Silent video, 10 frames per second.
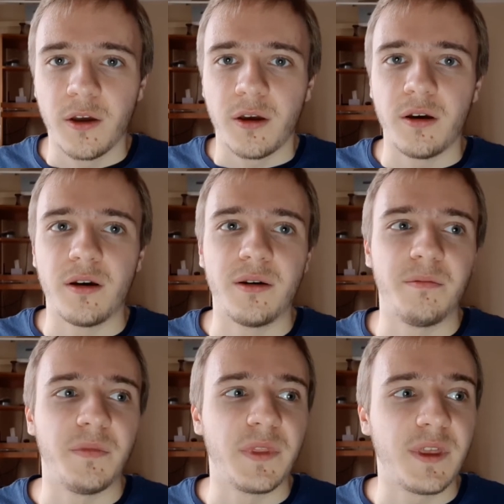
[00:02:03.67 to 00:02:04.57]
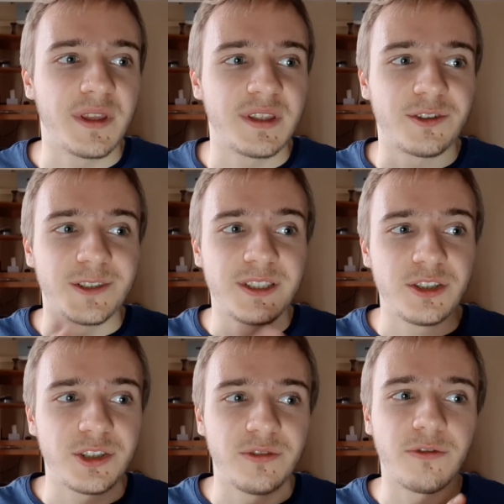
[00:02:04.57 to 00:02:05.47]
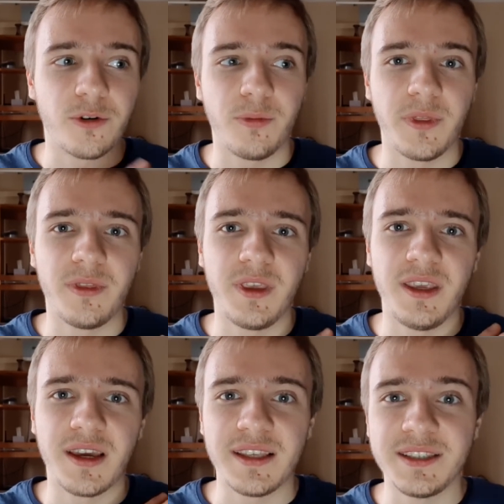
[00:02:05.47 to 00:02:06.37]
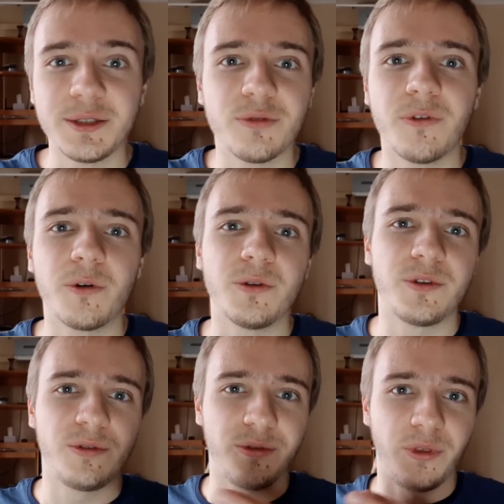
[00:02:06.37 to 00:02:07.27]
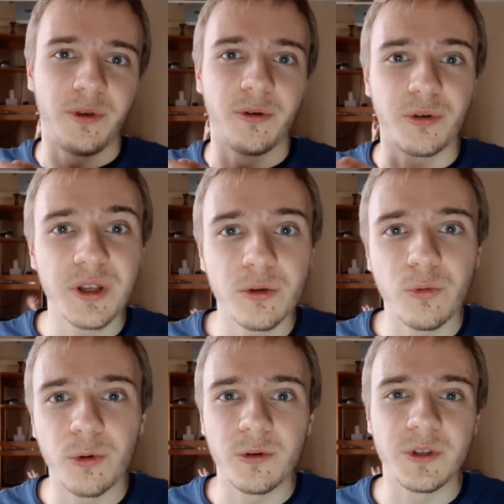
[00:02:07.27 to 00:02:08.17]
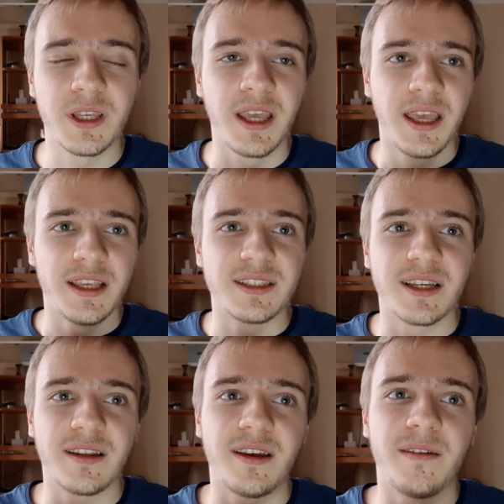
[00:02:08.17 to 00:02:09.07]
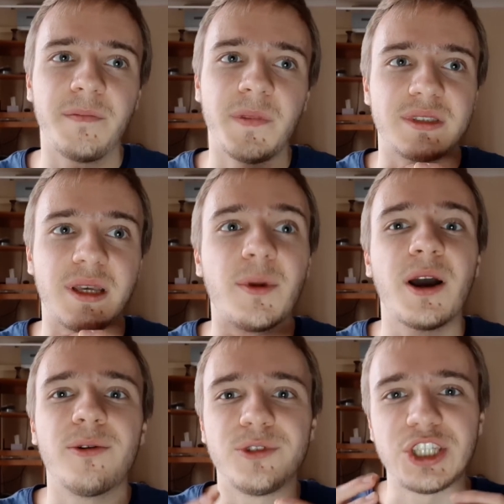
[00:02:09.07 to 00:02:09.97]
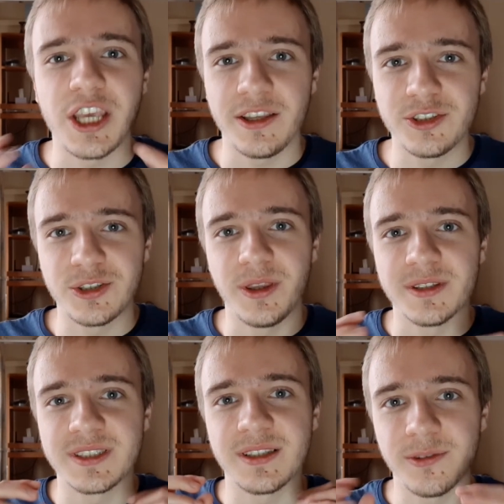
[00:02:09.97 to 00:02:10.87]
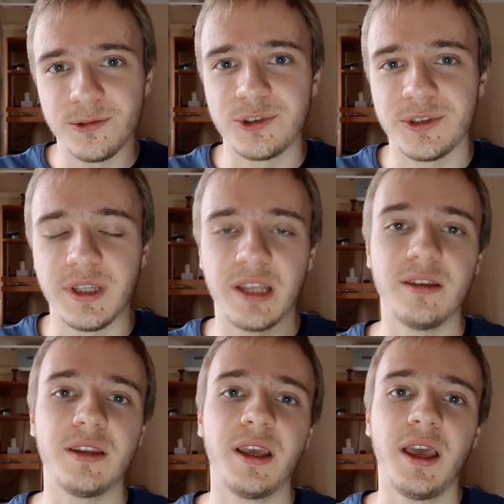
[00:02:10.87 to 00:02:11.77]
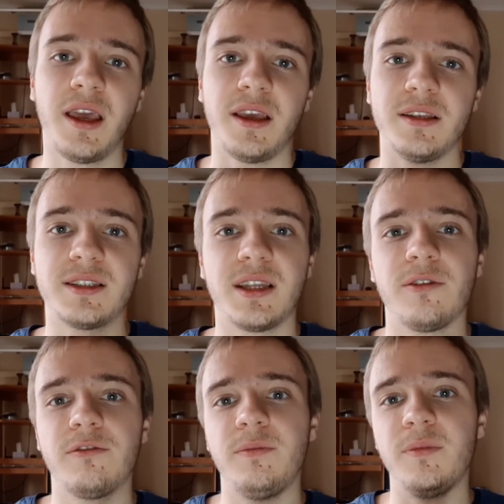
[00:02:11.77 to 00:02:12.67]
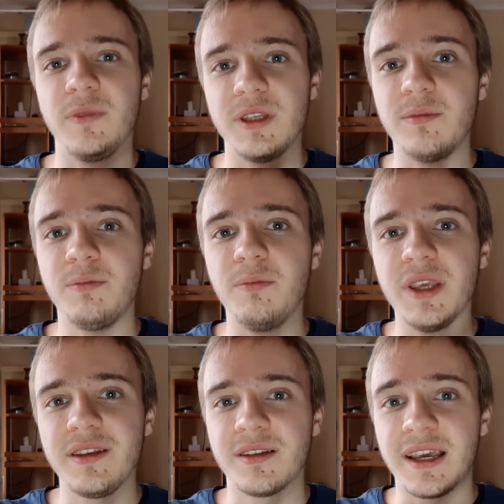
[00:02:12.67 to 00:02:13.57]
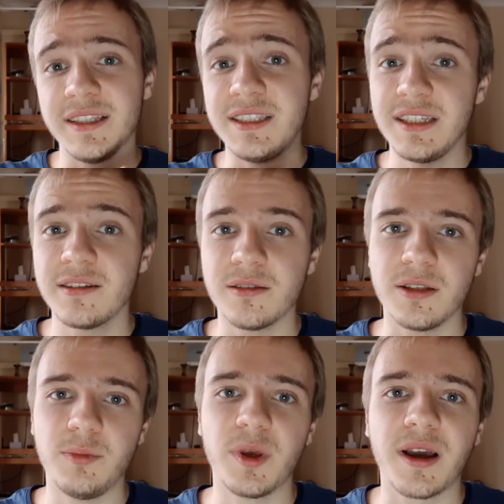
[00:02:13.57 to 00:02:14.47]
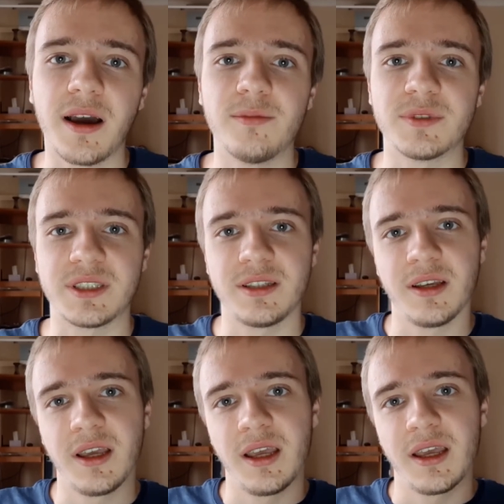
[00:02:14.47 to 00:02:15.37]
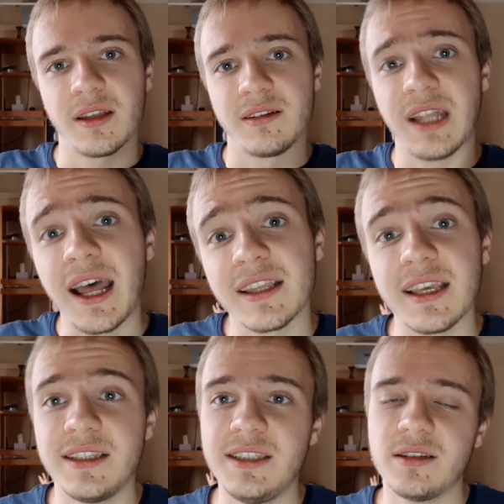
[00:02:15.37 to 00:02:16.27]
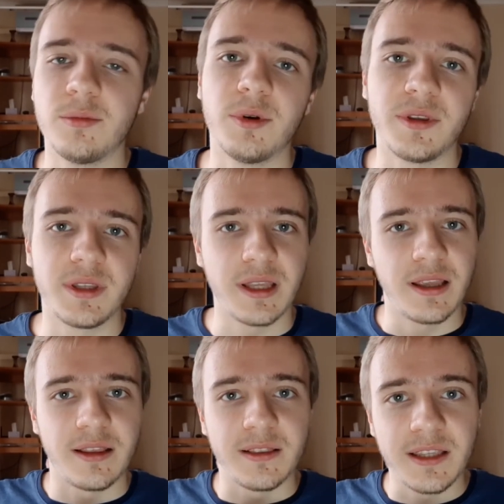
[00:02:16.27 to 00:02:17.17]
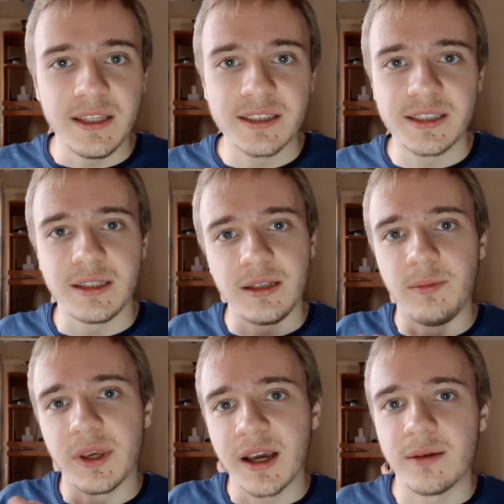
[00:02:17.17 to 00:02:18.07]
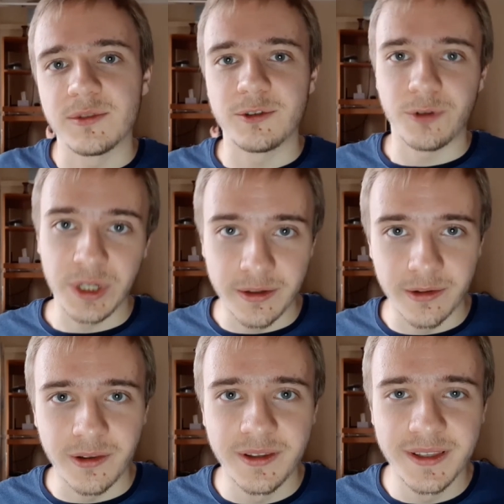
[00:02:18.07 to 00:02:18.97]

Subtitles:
that transition from the ideal world to the real world is gonna somehow change this solution, and instead of it being ideal, it becomes not ideal, but at least it becomes real.